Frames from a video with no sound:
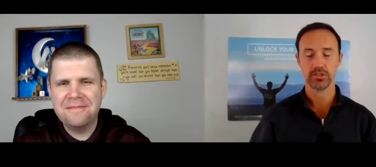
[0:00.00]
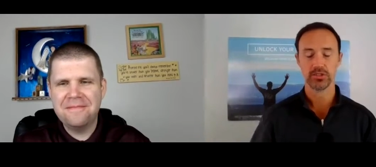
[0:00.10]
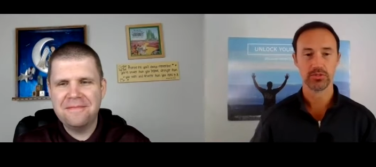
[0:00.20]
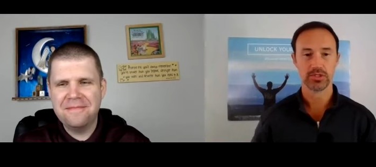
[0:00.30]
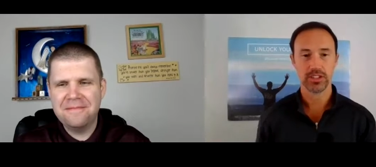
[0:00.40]

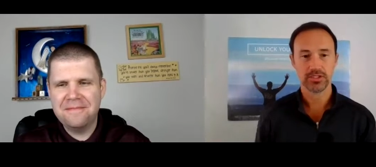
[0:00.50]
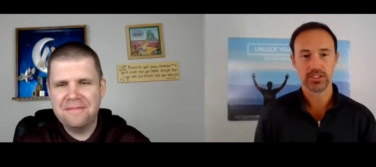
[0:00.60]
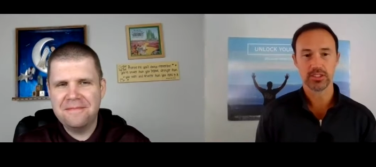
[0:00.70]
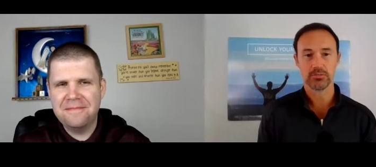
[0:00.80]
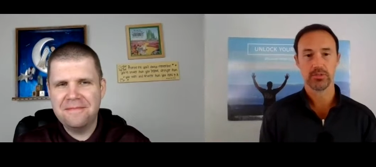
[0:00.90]
Speaker 1: tell us a
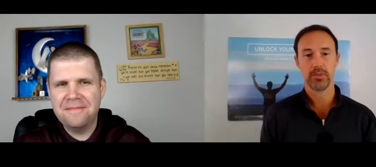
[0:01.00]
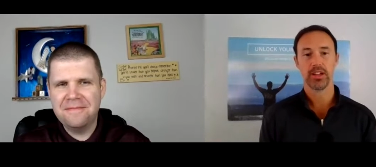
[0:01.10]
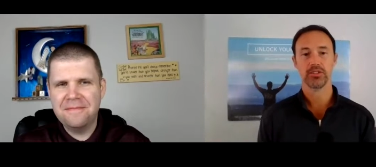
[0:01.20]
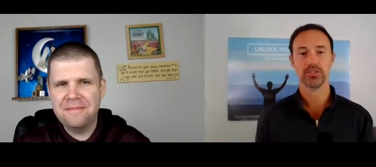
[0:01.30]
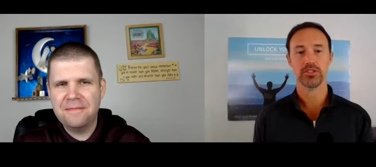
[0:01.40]
little bit
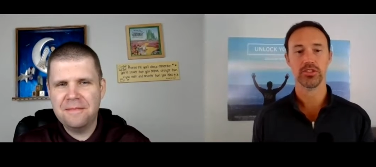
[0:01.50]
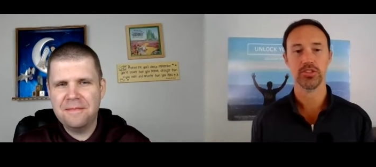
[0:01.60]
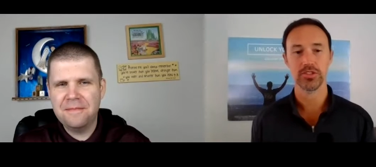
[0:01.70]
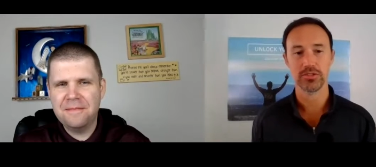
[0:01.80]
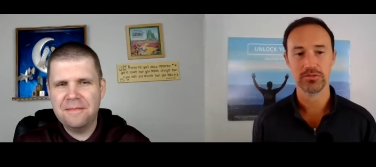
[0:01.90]
about
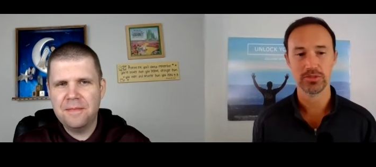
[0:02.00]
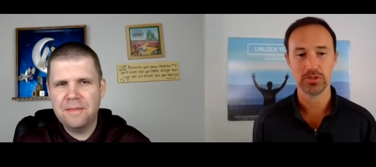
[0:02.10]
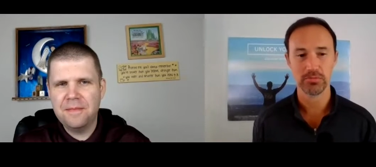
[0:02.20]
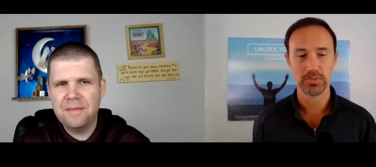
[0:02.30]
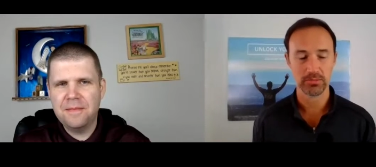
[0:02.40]
your
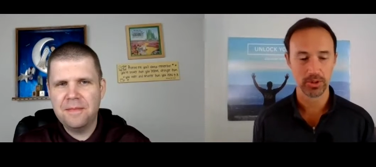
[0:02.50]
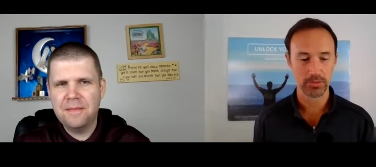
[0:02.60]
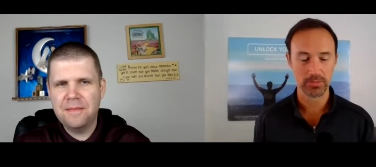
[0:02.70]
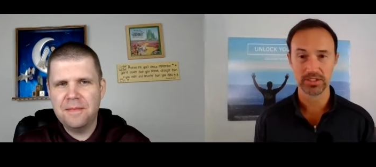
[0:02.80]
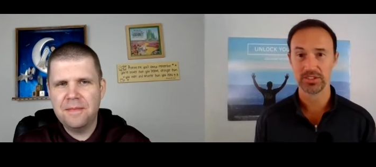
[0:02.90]
big
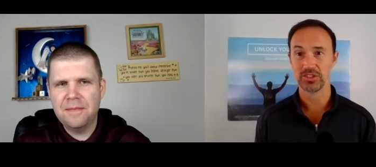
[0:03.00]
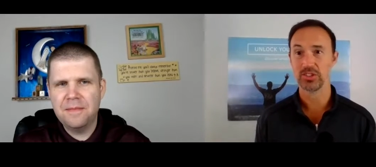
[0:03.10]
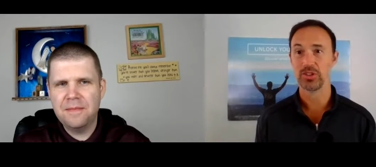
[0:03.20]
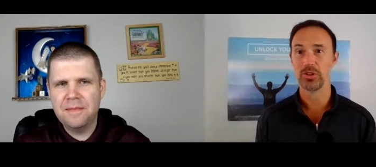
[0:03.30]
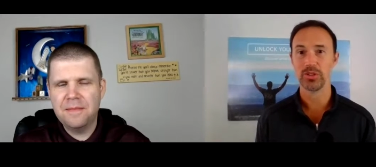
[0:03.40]
purpose and your
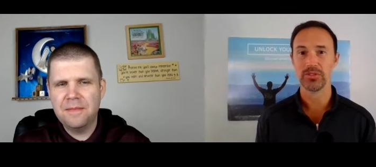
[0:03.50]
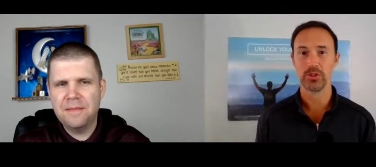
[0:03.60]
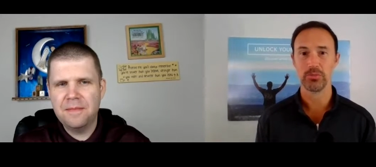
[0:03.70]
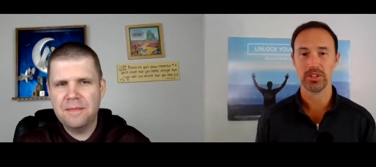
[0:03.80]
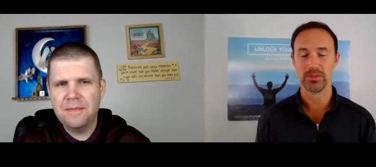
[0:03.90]
goal of
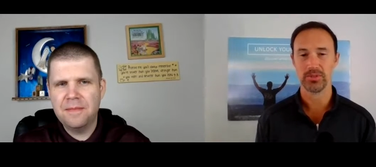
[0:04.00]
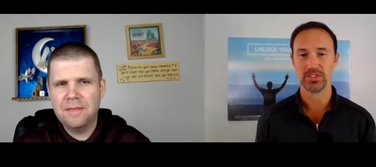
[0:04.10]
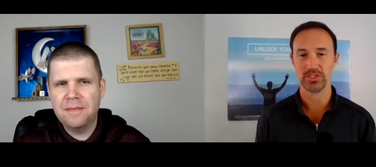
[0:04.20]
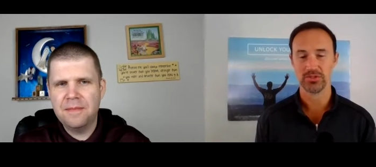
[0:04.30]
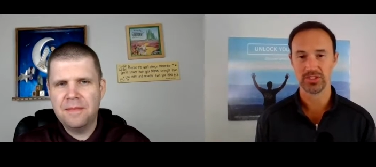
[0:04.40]
opening up the
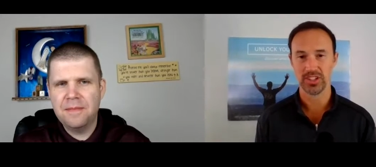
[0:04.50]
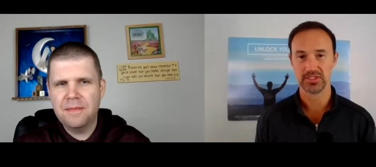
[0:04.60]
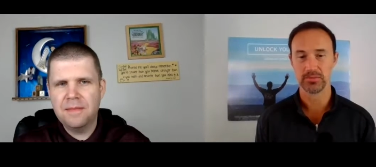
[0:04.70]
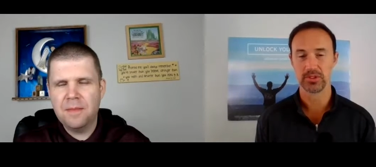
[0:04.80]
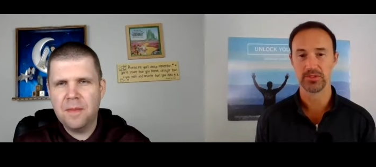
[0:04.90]
children's
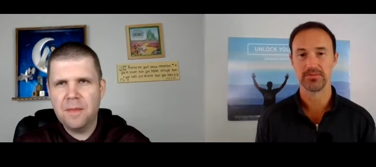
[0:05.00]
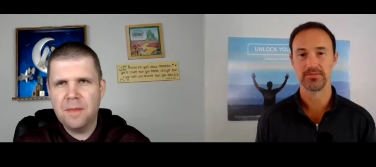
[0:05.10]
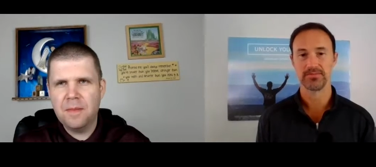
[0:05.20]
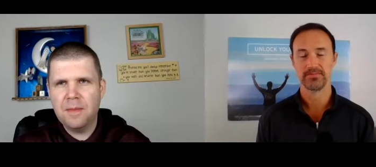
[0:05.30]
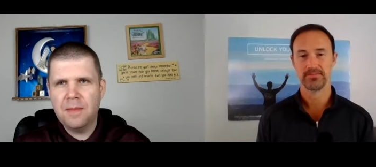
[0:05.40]
hospital.
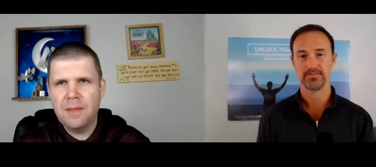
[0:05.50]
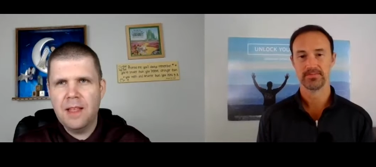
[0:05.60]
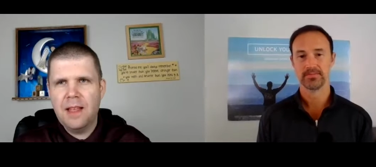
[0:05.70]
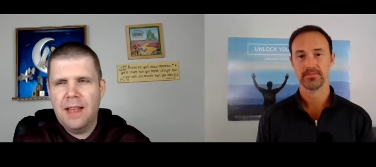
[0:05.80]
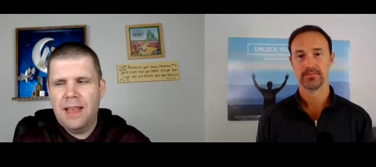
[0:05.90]

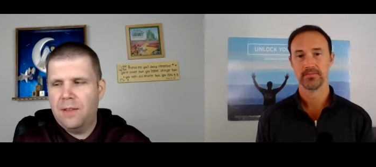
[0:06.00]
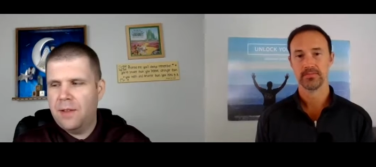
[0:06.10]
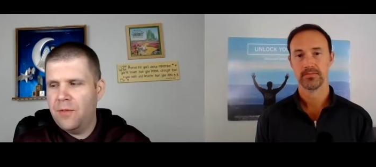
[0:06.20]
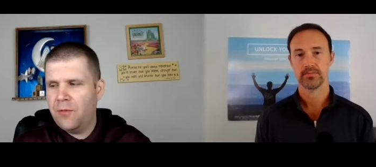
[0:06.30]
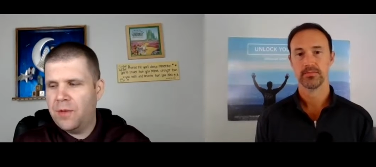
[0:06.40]
Speaker 2: It's
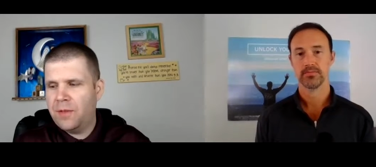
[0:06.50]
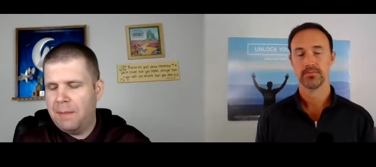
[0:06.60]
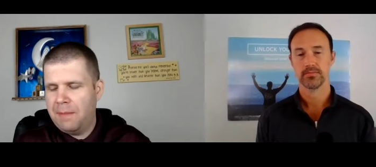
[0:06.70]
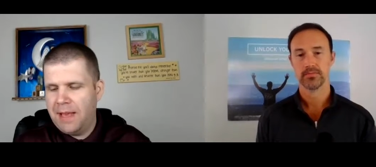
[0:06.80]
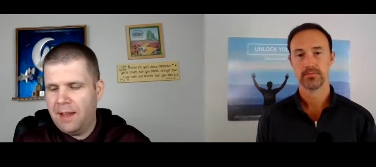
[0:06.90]

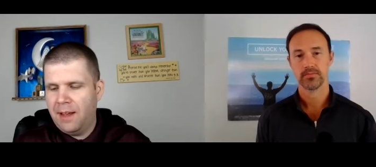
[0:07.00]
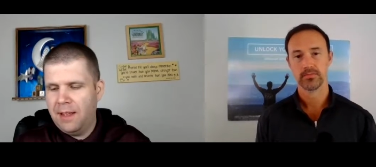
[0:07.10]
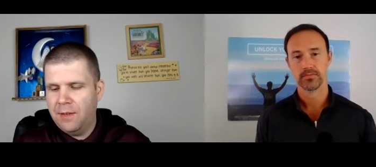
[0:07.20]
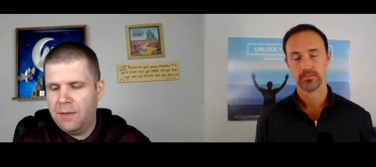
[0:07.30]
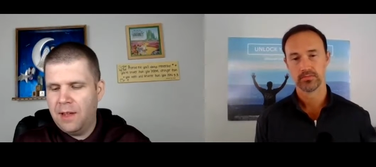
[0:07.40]
interesting
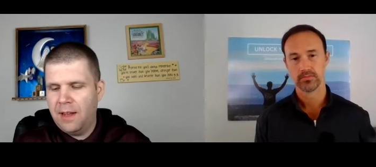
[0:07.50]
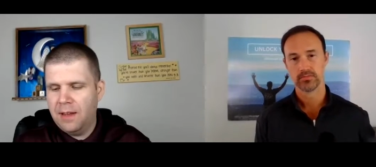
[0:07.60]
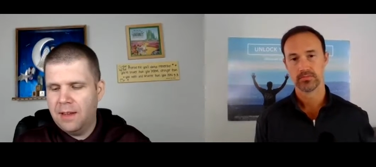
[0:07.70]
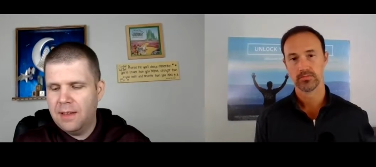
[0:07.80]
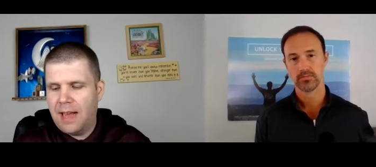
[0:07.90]
because
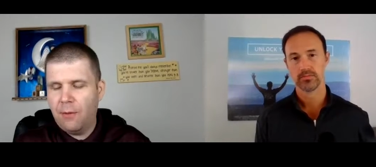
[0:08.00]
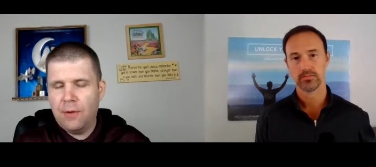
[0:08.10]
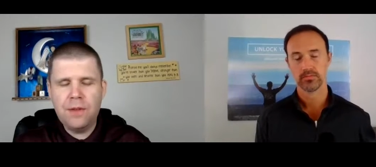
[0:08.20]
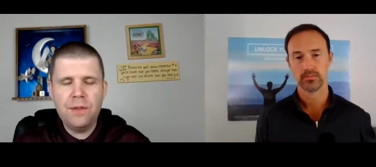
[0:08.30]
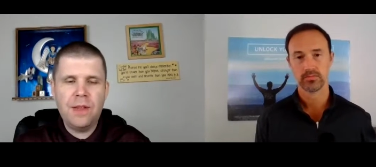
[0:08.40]
I
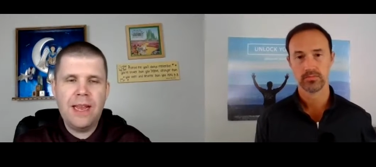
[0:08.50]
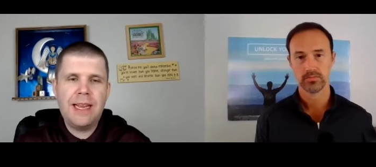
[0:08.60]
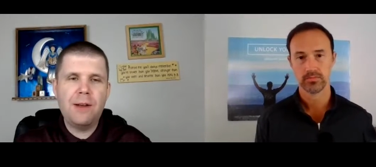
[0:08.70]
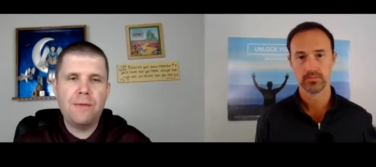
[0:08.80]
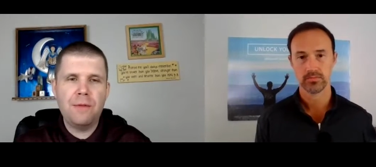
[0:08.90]
was in San
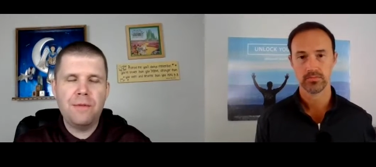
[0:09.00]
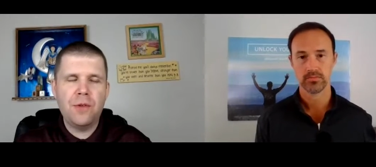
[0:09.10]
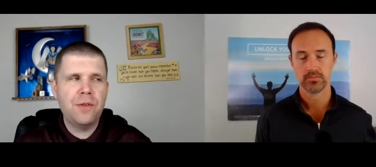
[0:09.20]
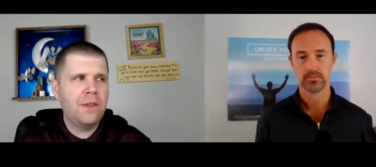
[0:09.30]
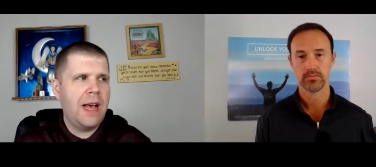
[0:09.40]
Diego for the
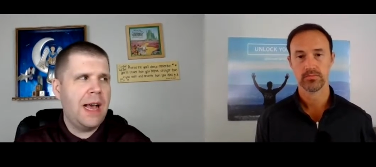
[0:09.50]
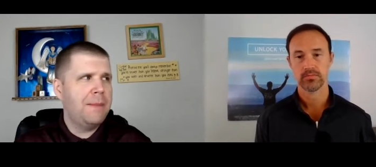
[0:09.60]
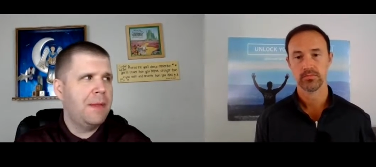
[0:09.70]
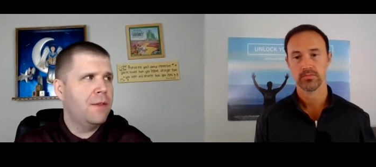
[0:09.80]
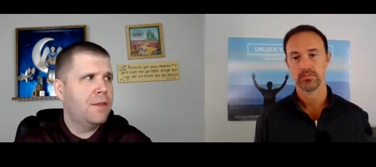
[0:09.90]
first
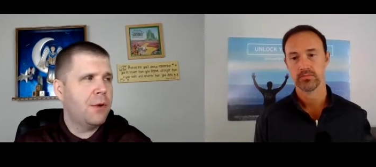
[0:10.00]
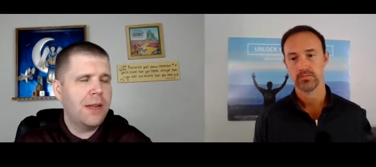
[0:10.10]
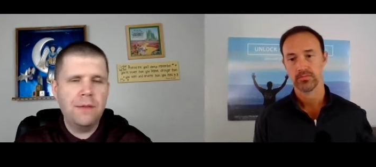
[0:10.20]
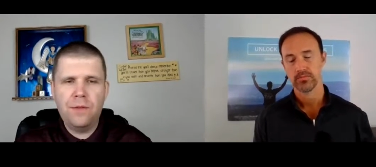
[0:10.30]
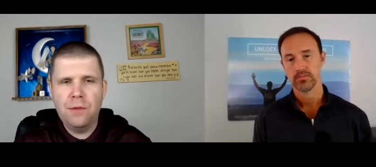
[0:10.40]
time in the
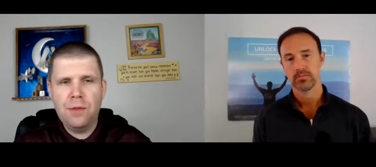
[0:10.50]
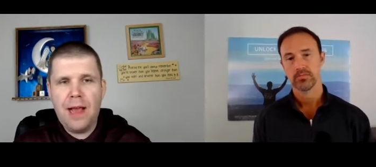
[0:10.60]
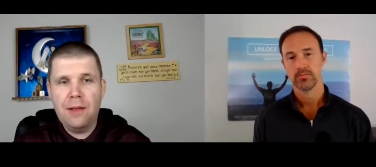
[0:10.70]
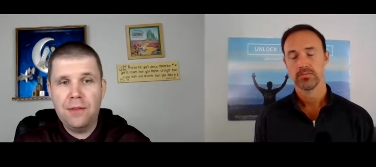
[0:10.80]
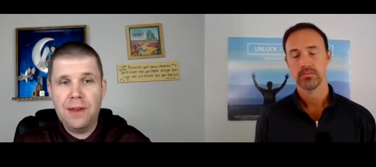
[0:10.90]
spring of
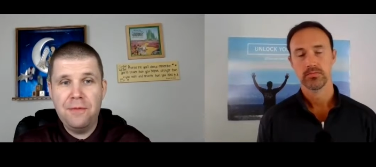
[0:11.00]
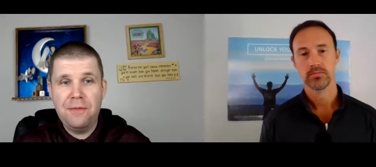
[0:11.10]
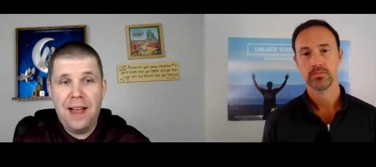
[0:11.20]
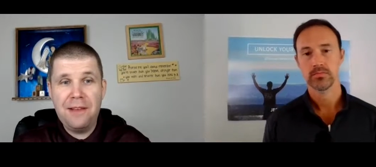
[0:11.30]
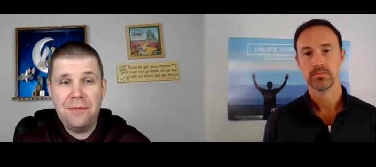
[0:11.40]

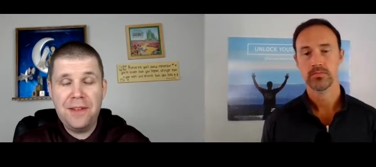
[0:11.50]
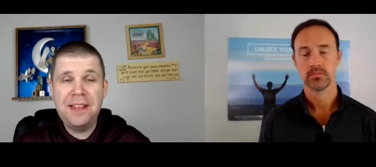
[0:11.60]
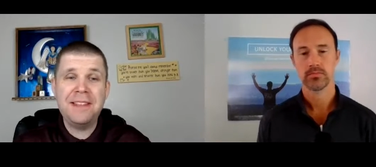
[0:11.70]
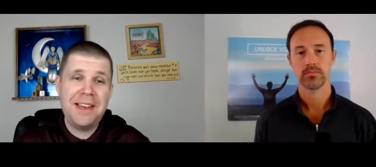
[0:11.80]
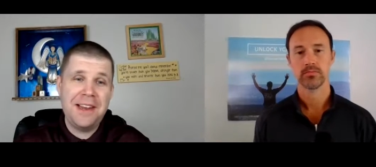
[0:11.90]
2005, fittingly